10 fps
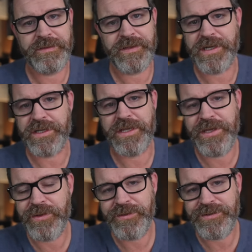that
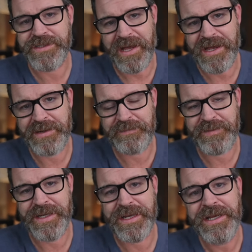huge
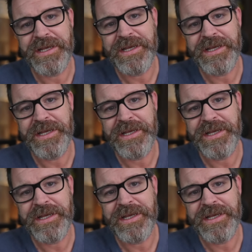hi-fi